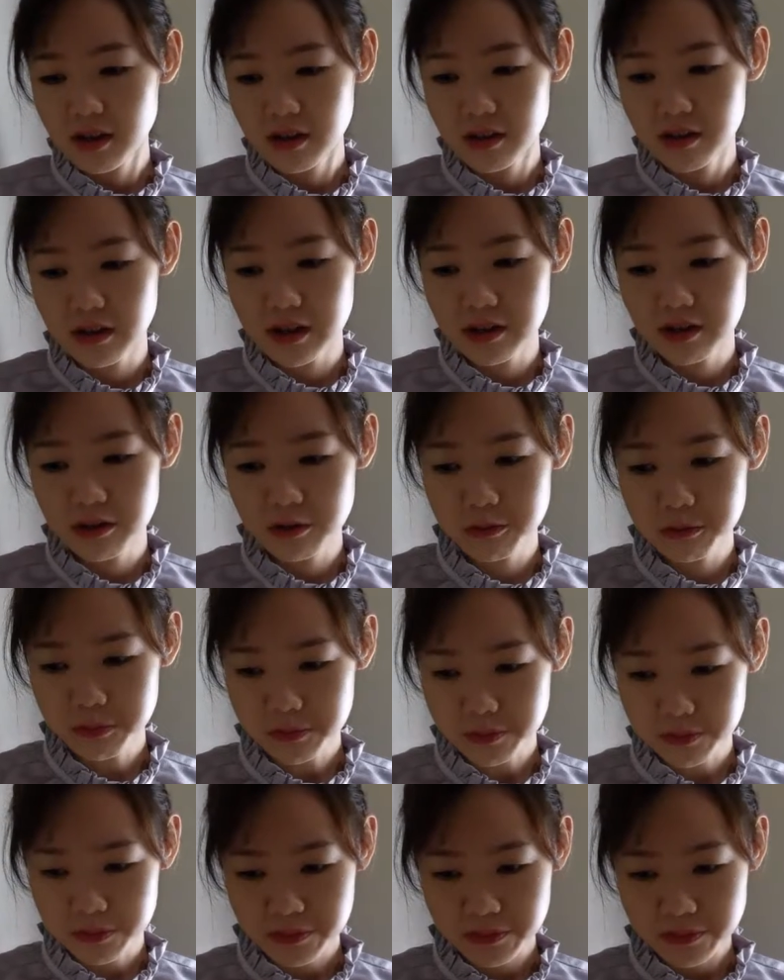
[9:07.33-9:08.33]
Alright, so
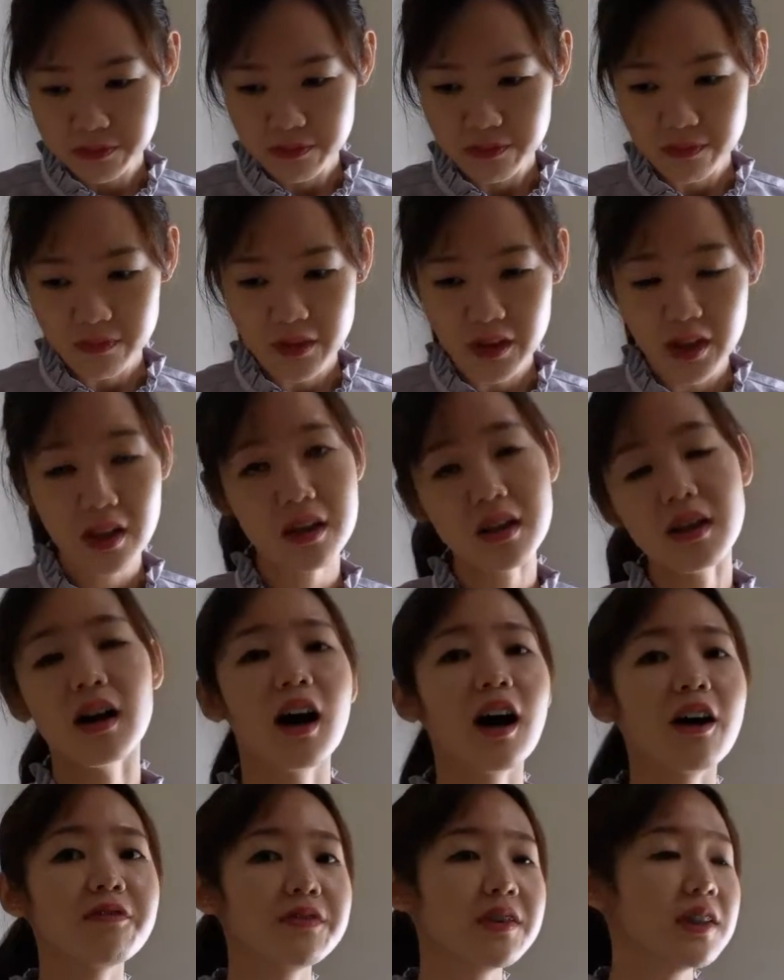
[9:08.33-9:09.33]

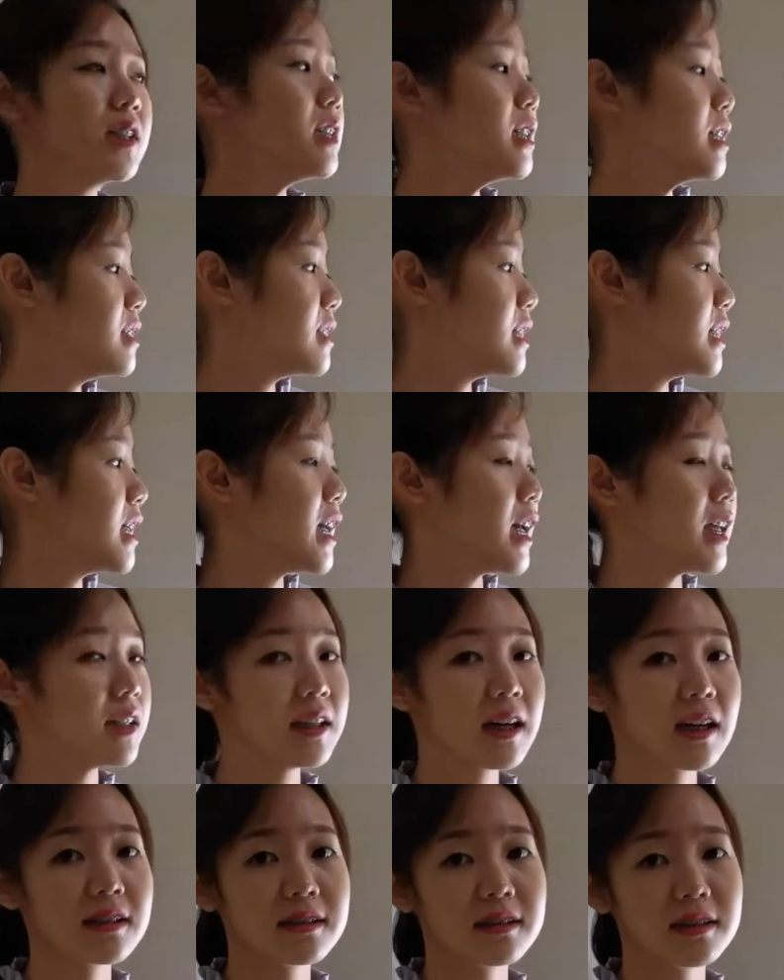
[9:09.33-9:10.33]
after the singing and
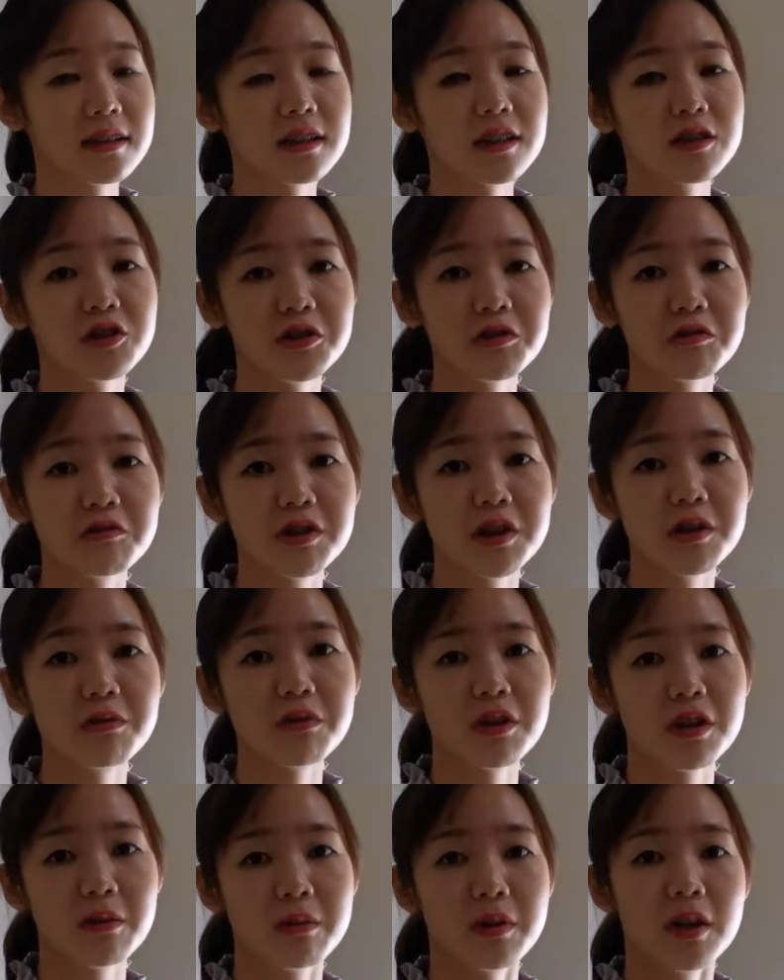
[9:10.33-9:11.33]
dancing, the children
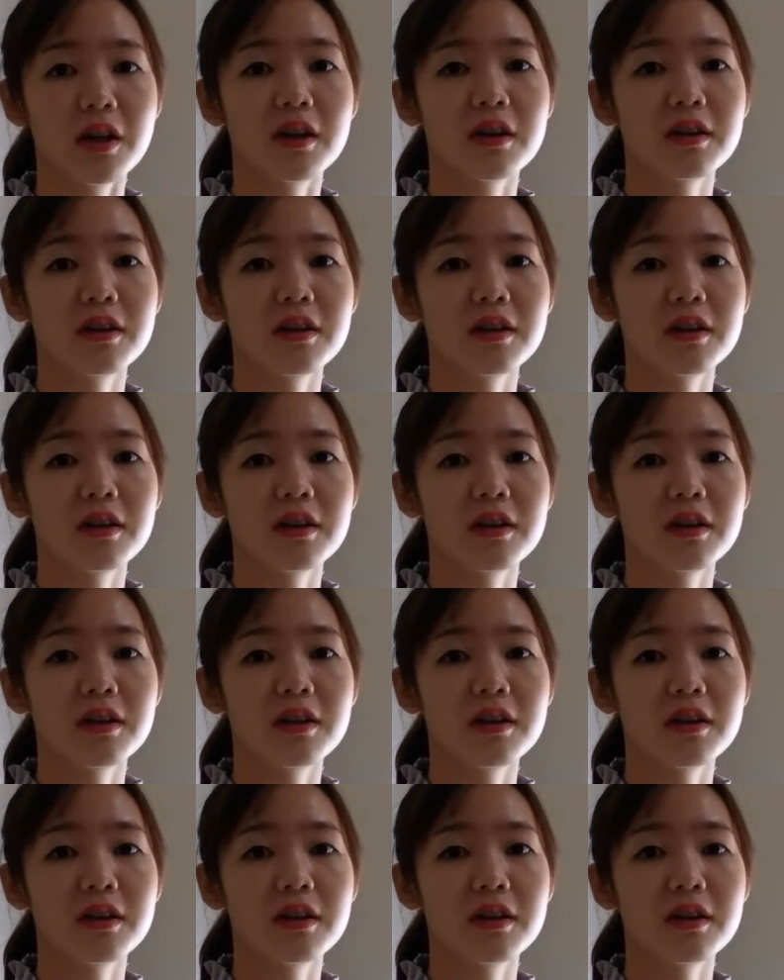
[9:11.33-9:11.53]
will